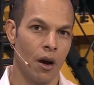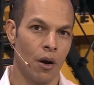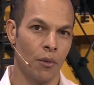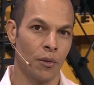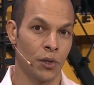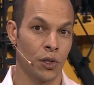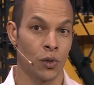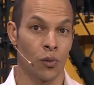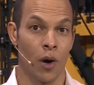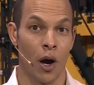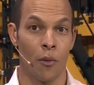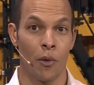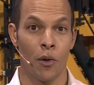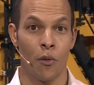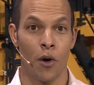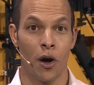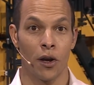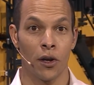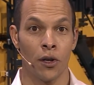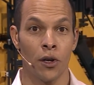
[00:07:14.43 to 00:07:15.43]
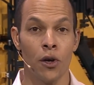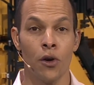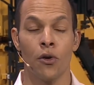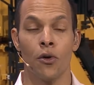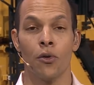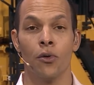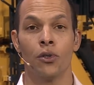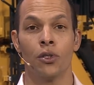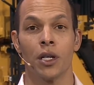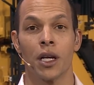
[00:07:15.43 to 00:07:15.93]
which is why we want
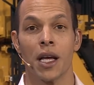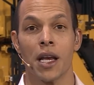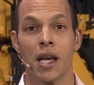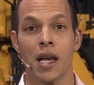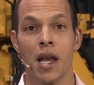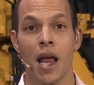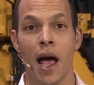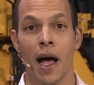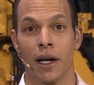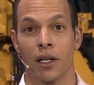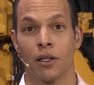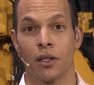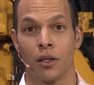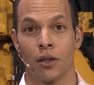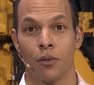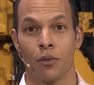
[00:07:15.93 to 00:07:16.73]
you to connect